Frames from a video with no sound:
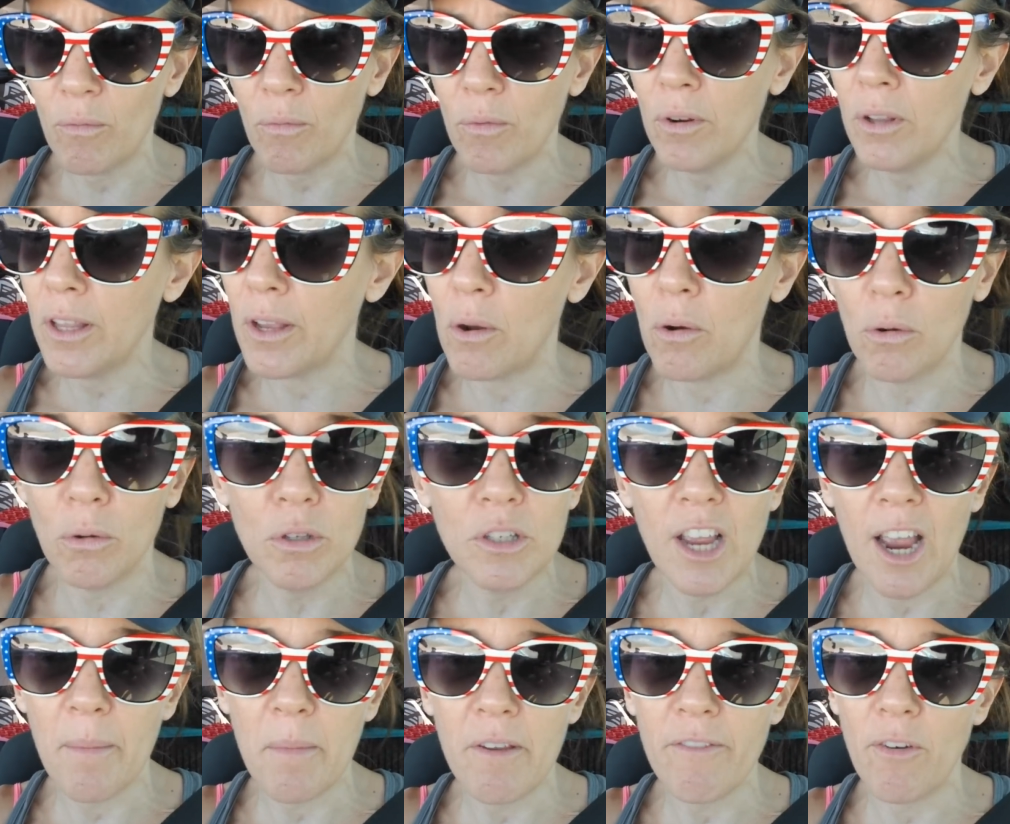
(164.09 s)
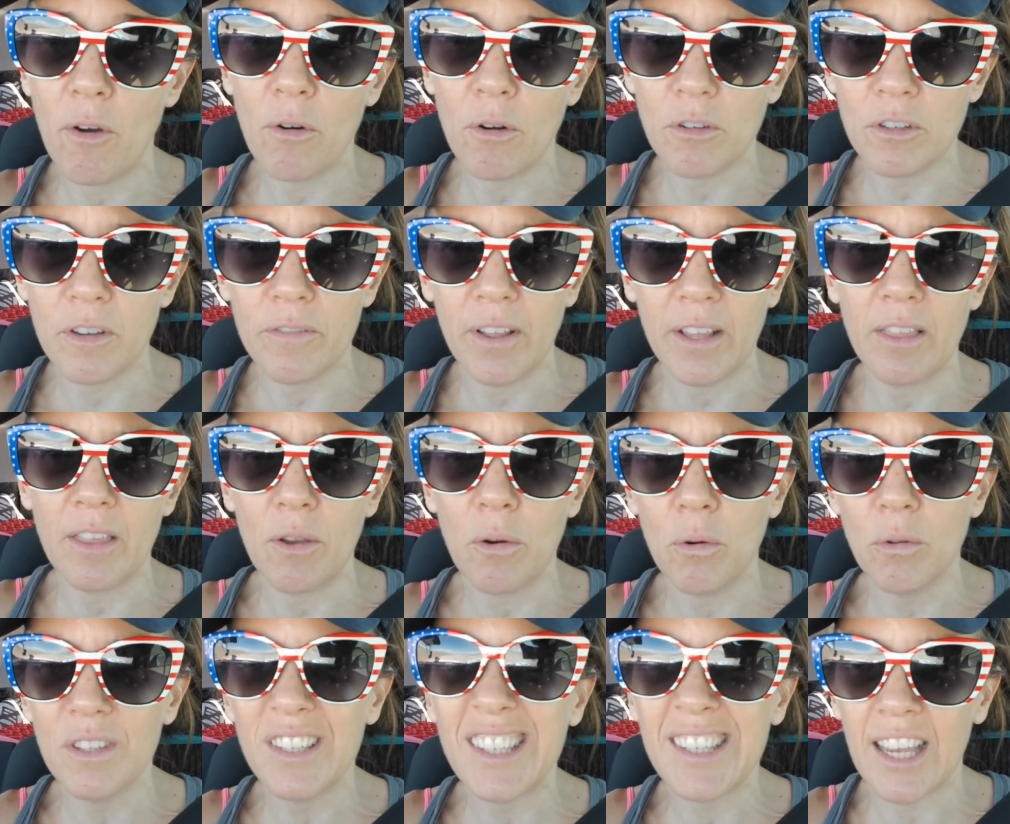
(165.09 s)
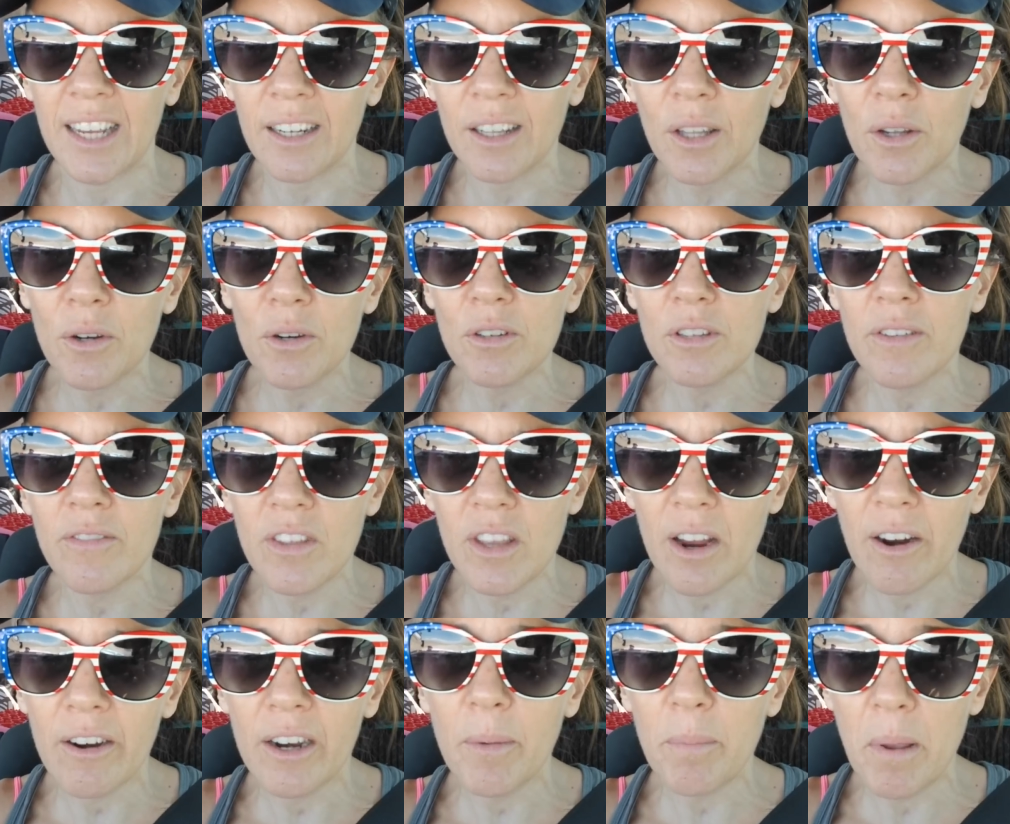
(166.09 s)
really old timey photos of like the old settlers of the area,